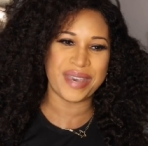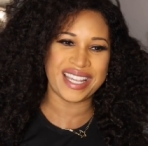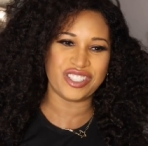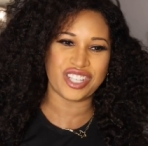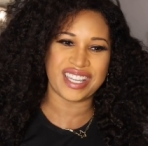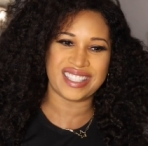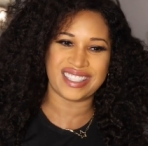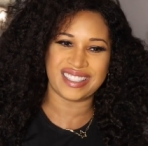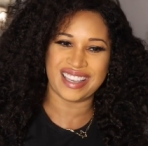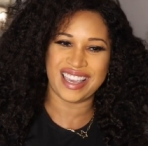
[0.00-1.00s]
been
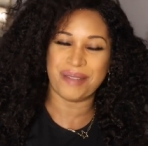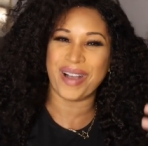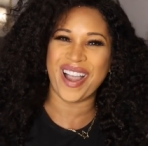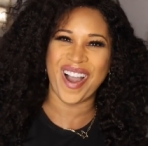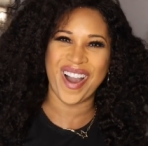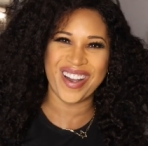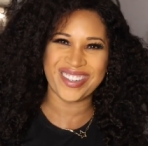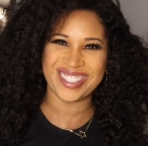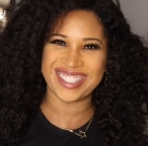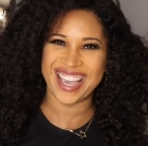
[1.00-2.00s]
just in my
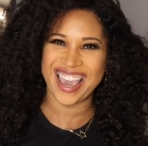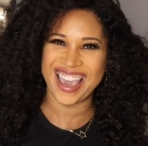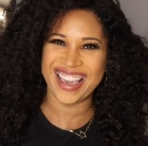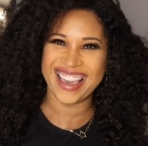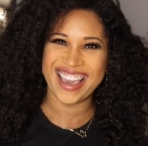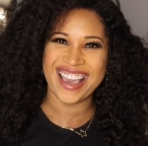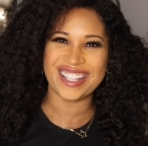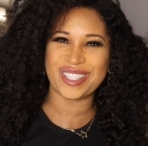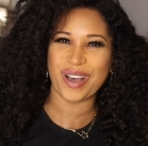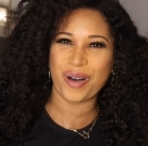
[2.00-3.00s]
heart today,
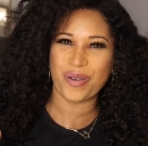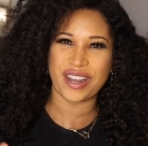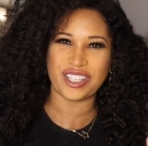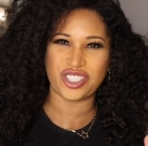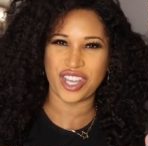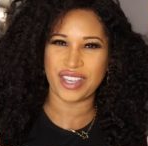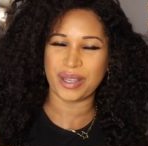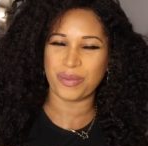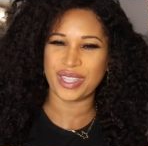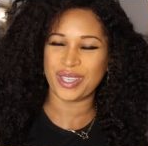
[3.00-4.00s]
and so I want to
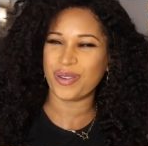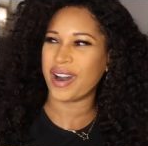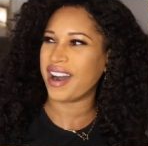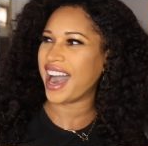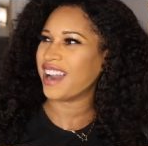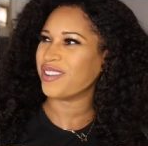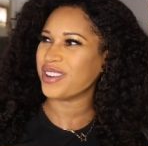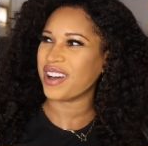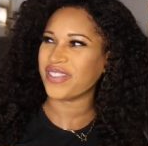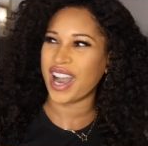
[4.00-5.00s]
share them with you all. I
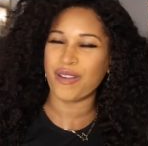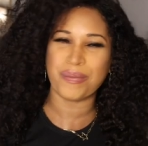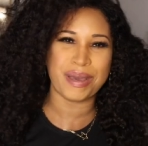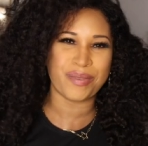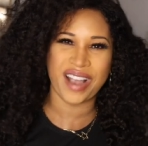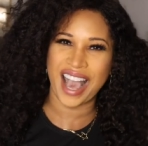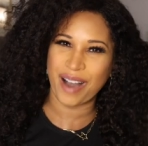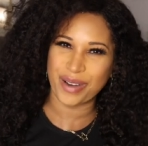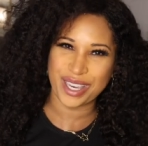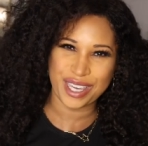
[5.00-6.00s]
don't know if y'all remember
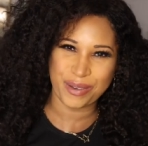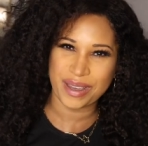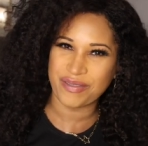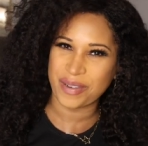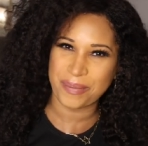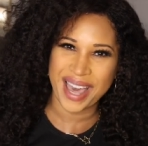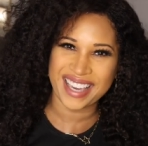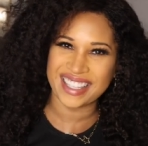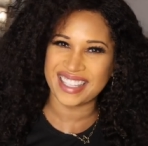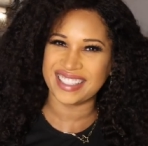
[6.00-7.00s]
Howard Hewitt from
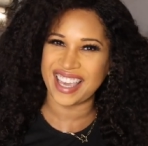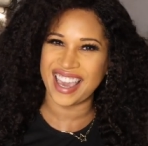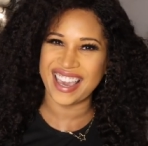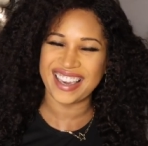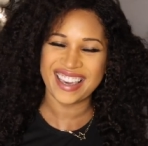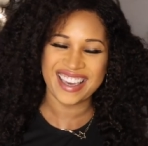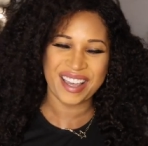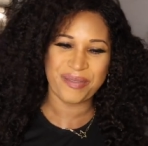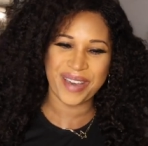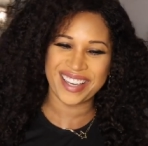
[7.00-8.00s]
back in the day,
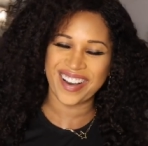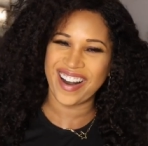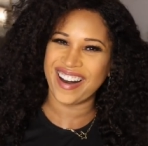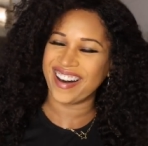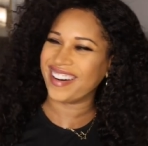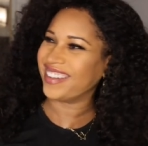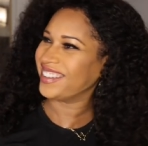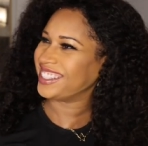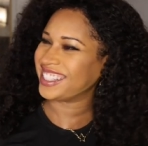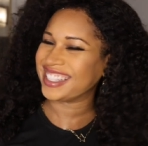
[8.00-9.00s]
but
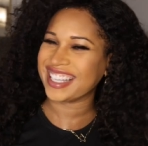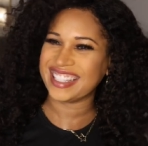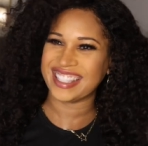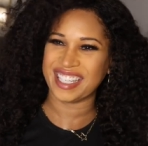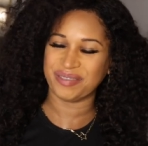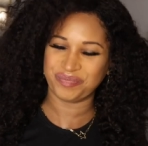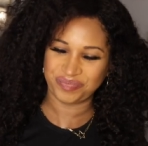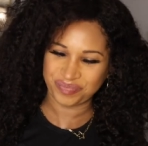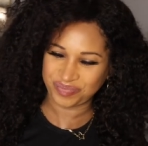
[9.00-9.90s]
y'all, just listen.